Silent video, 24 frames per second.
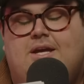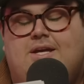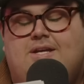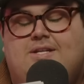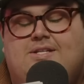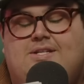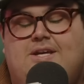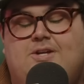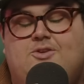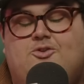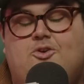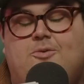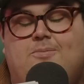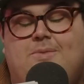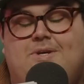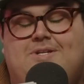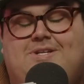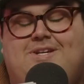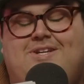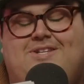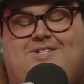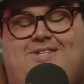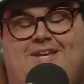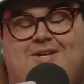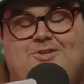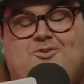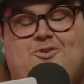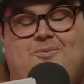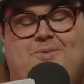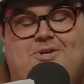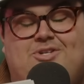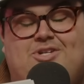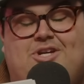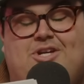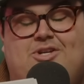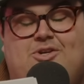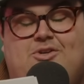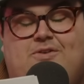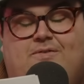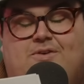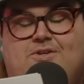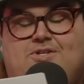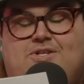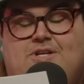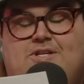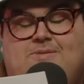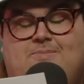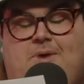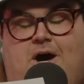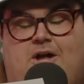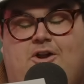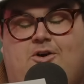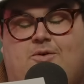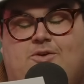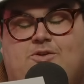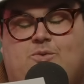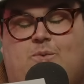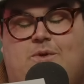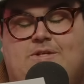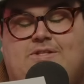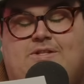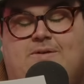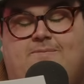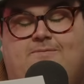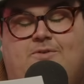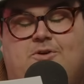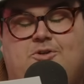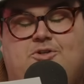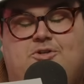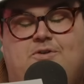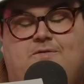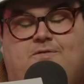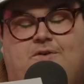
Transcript: Central Michigan University's motto is wisdom, virtue,